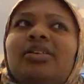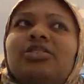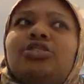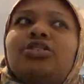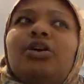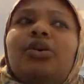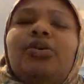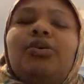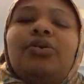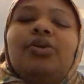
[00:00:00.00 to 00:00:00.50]

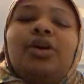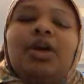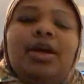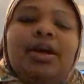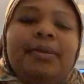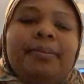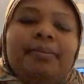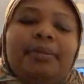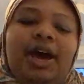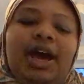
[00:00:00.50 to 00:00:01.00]
So
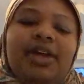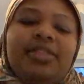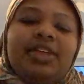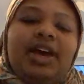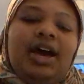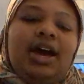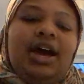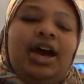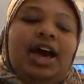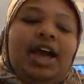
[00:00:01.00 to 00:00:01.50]
by
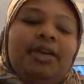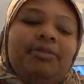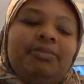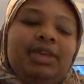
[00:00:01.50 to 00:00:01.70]
that I